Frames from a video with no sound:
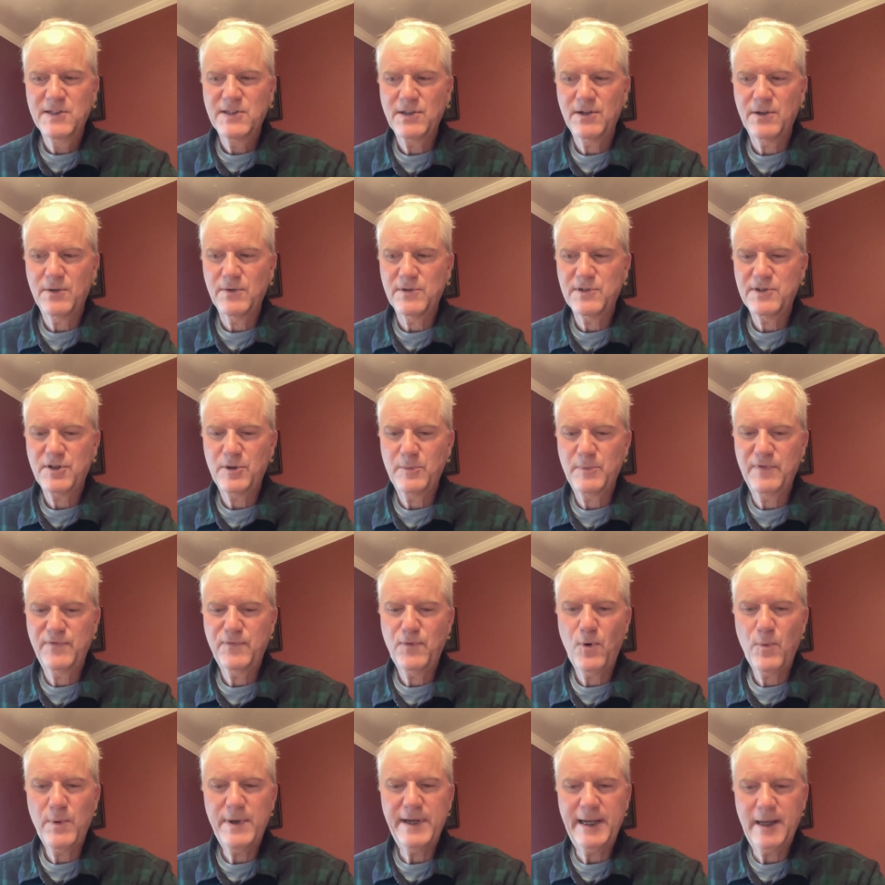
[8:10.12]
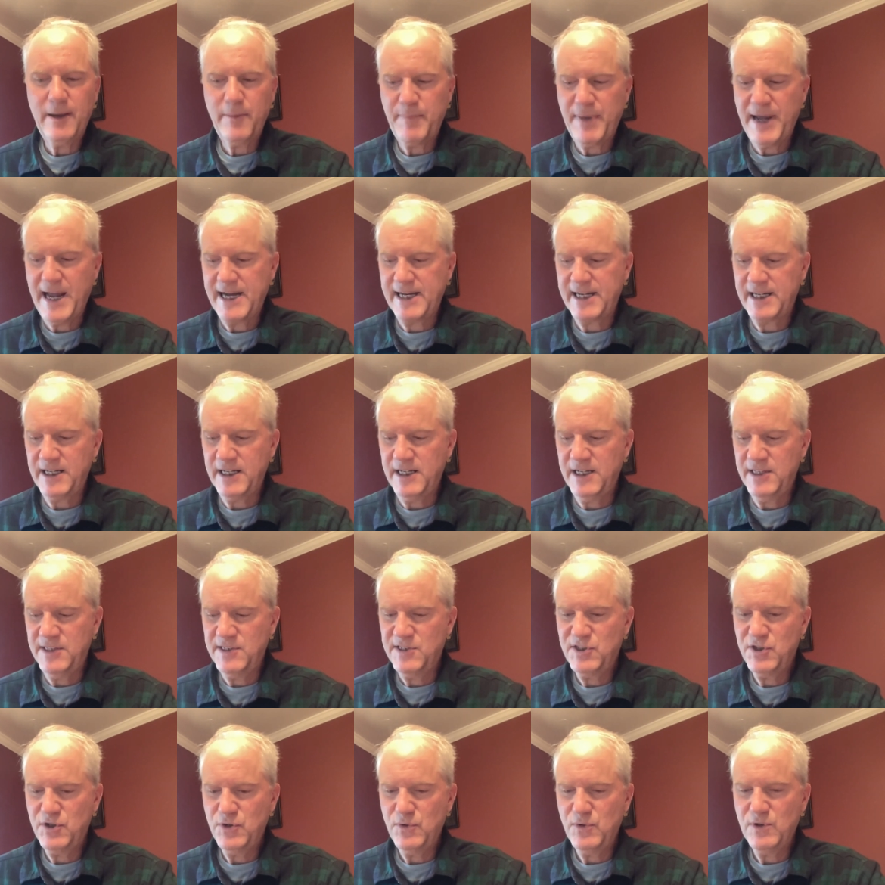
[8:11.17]
So before we get back
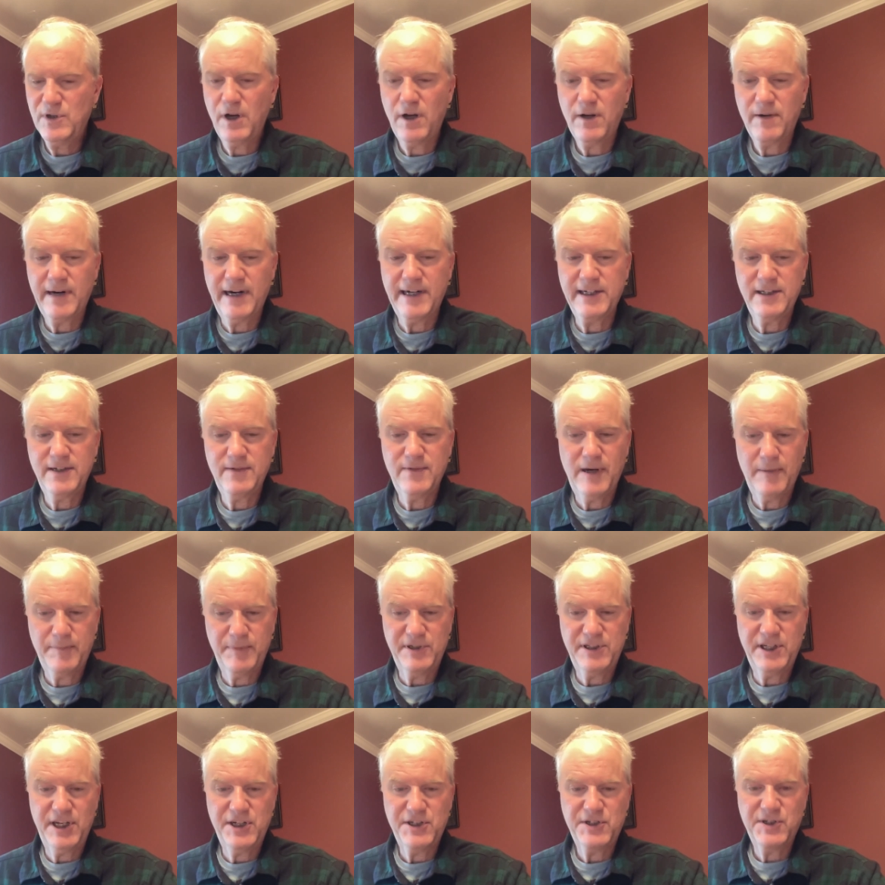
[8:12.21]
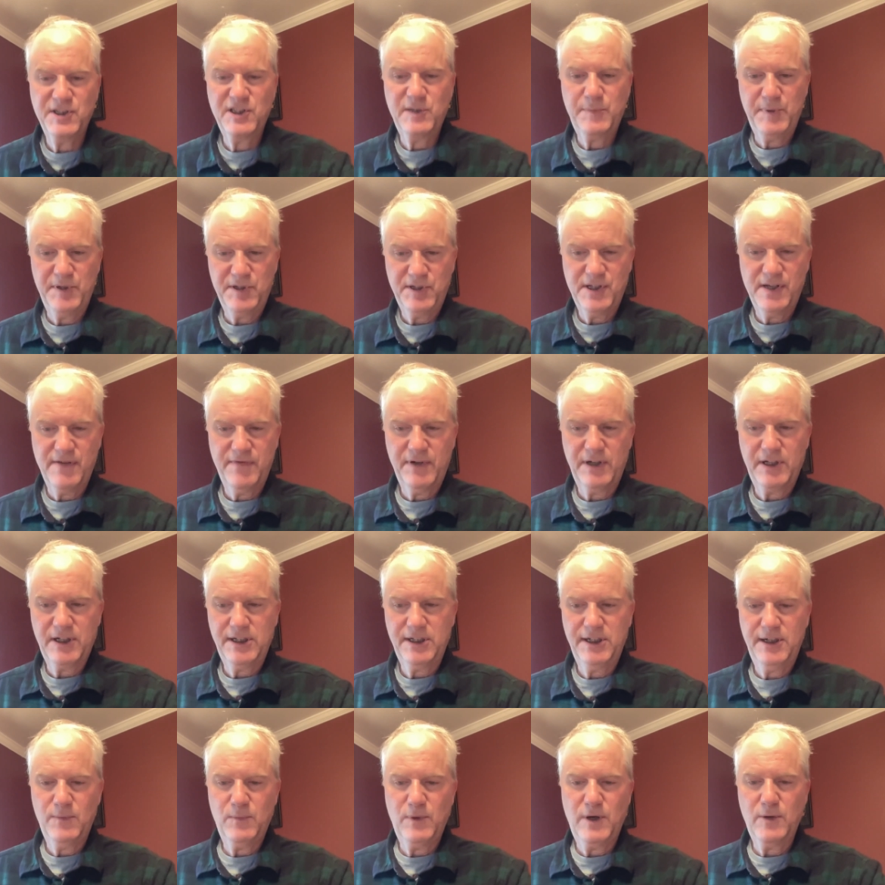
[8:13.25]
into caller ID reputation
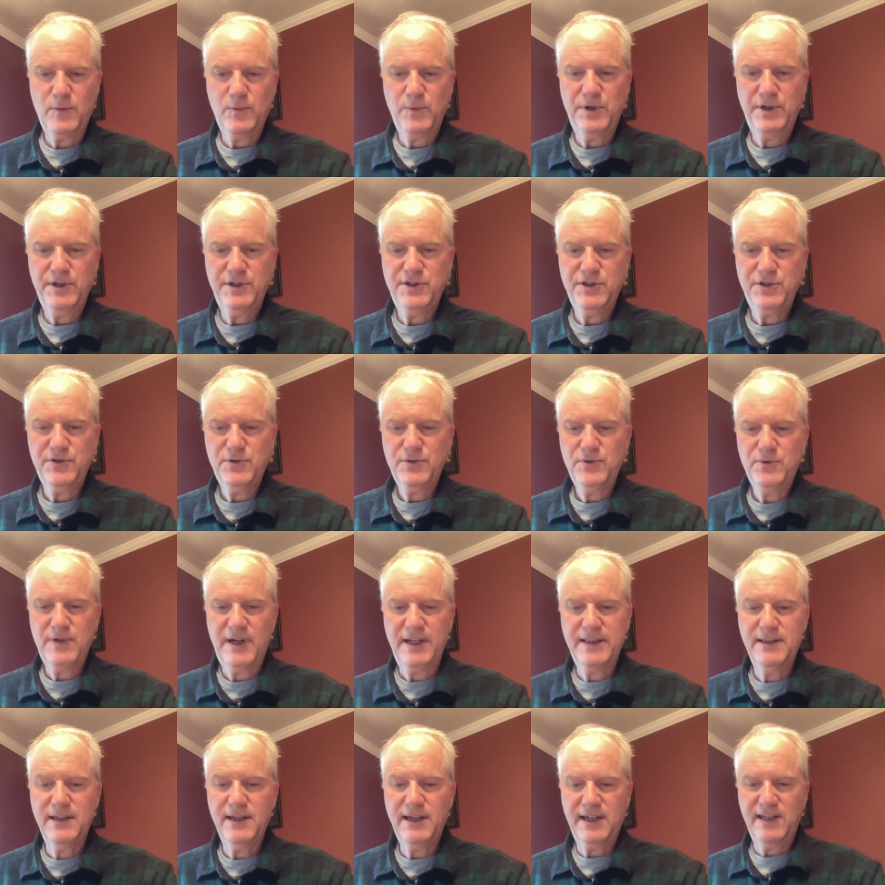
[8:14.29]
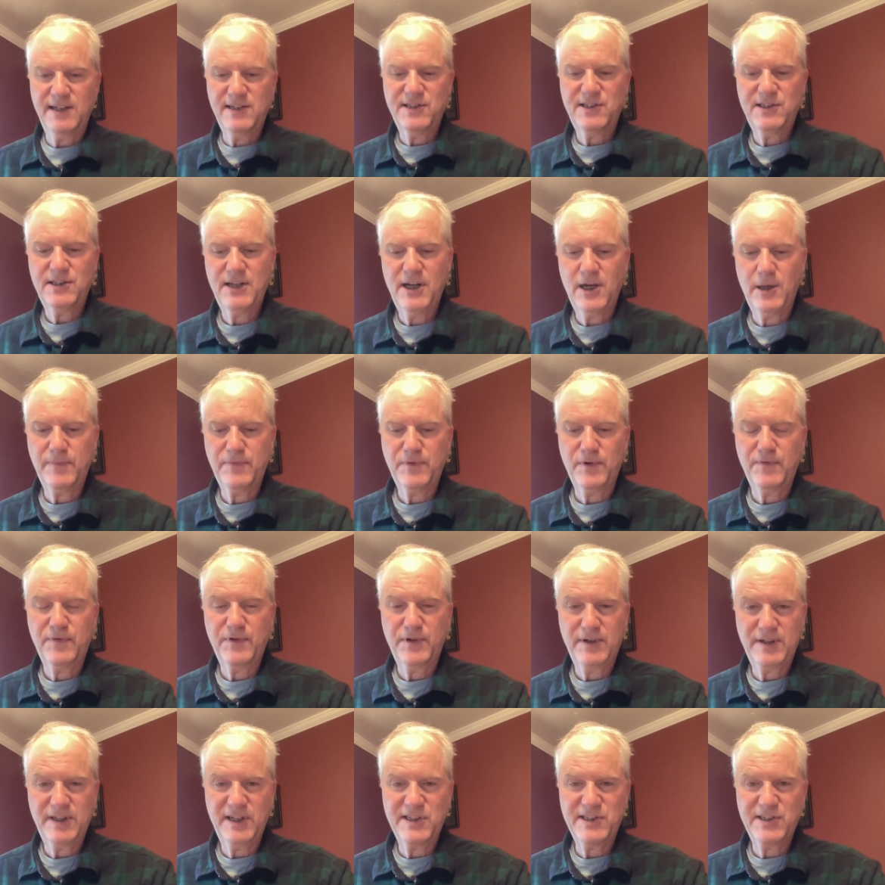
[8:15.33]
specifically and what we do, I think it's helpful for
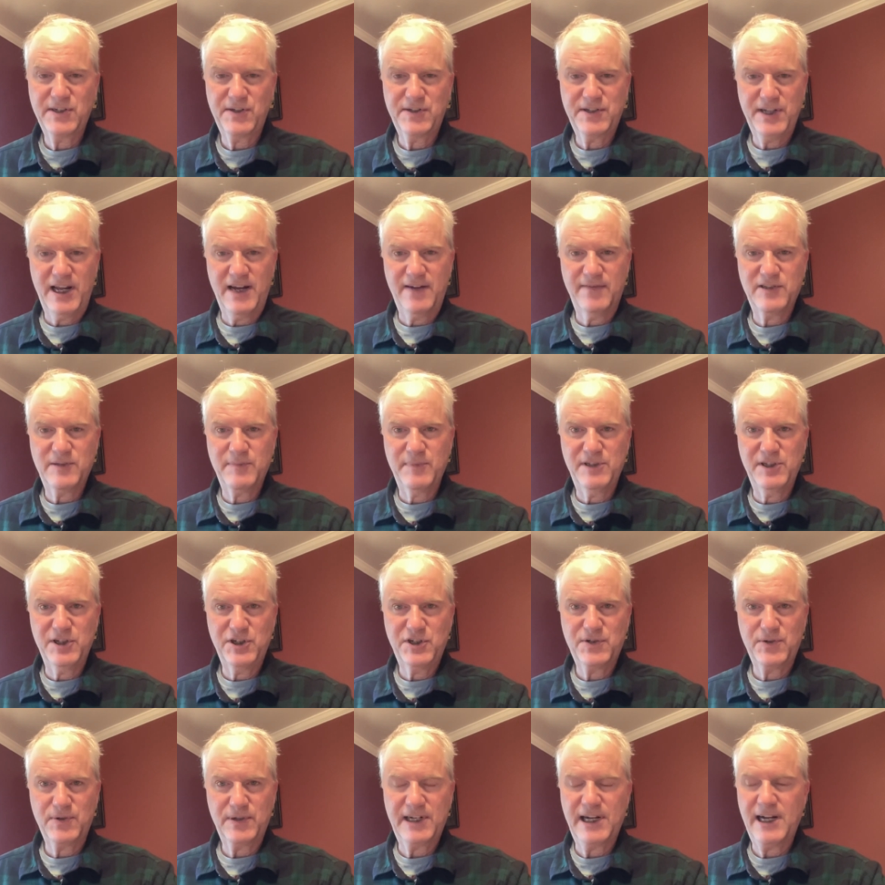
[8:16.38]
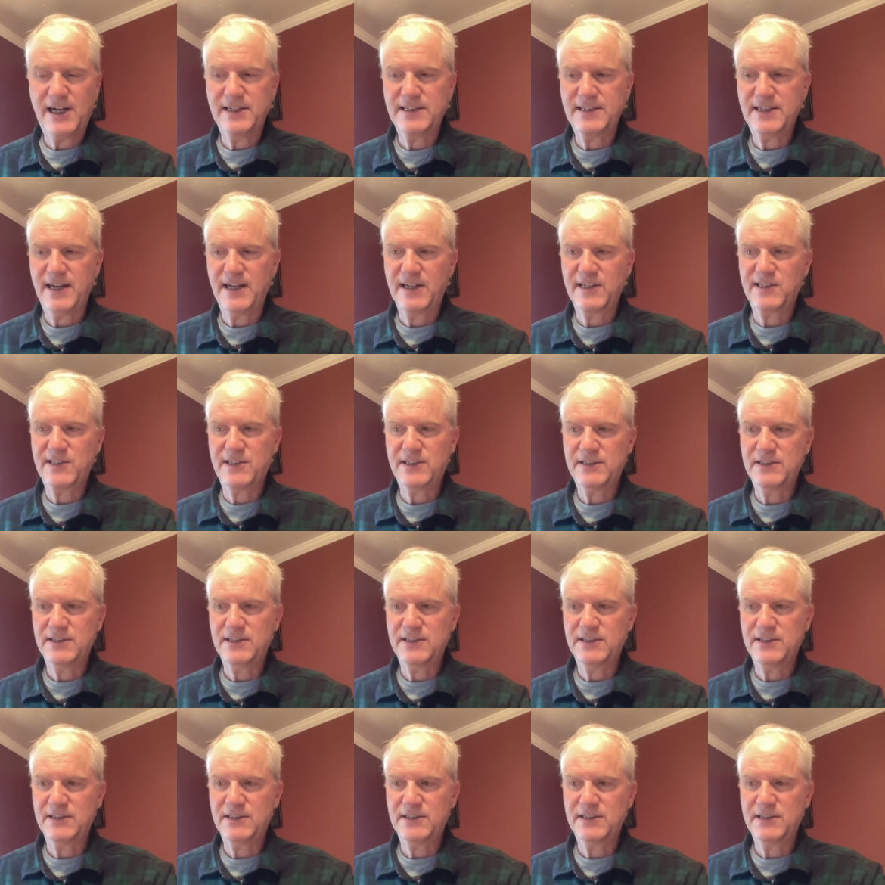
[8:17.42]
your listeners to have some additional context.